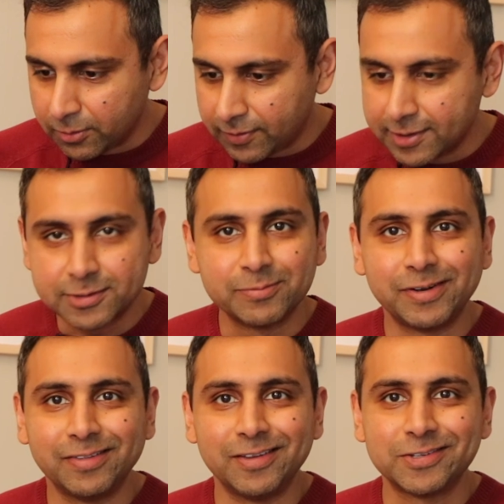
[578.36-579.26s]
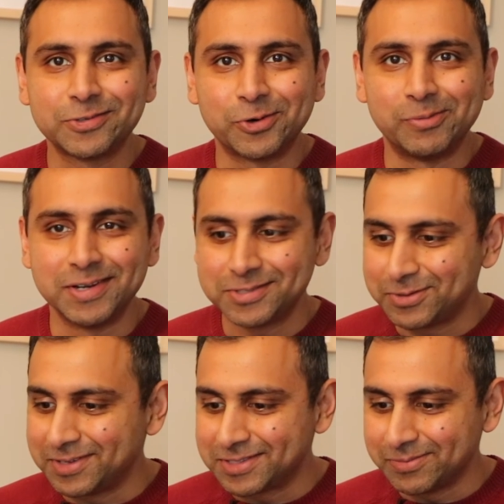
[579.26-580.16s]
if I submitted this or my
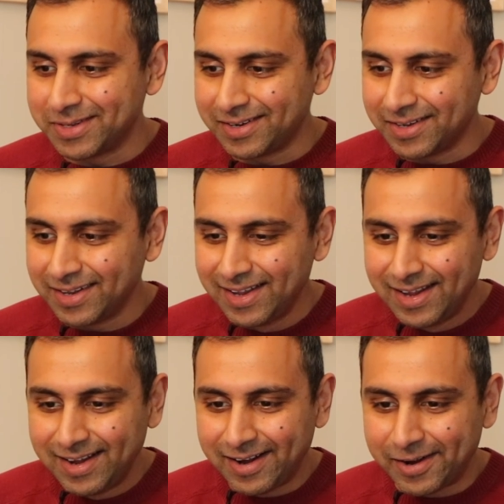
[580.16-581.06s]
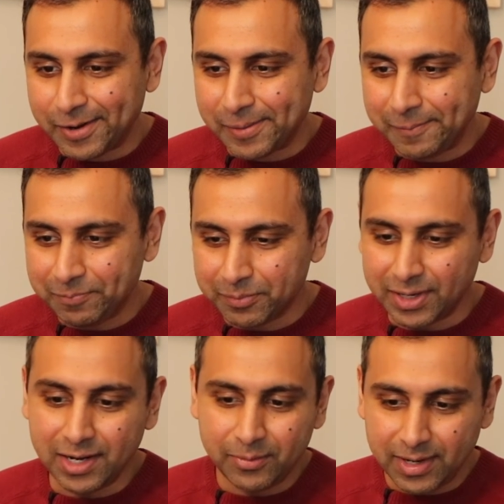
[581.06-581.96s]
students submitted it.
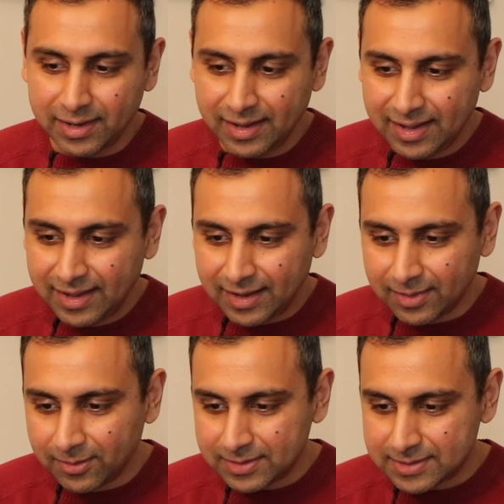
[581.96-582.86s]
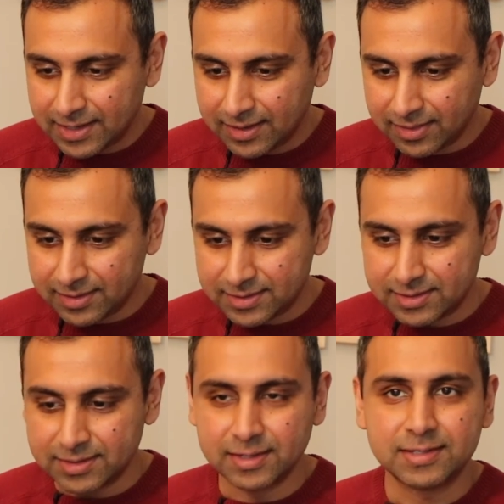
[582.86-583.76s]
But anyway, it looks like this
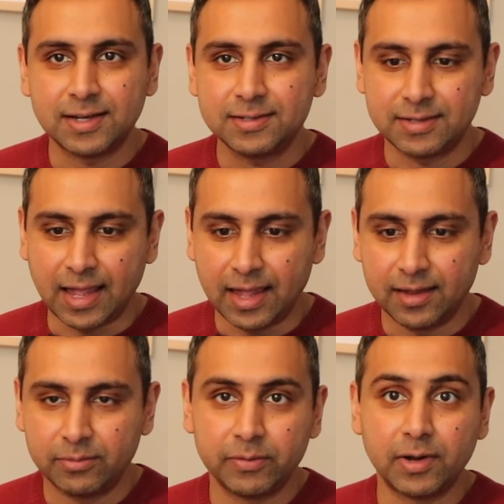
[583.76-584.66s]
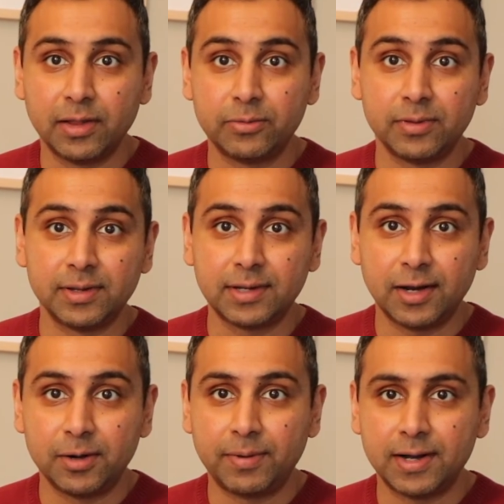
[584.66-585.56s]
is a success, and we've gone through the
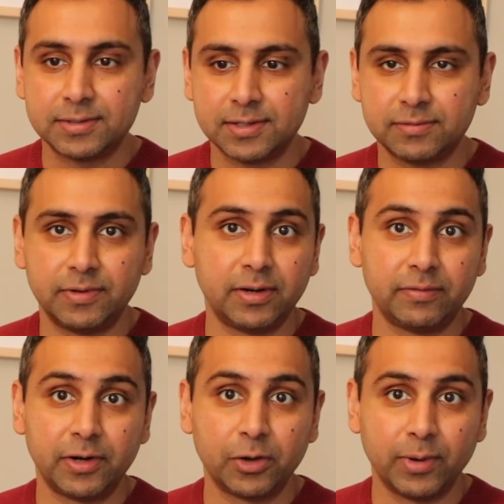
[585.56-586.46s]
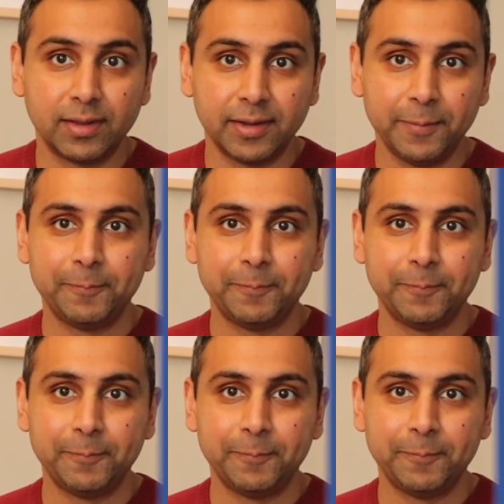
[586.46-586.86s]
entire process very, very quickly.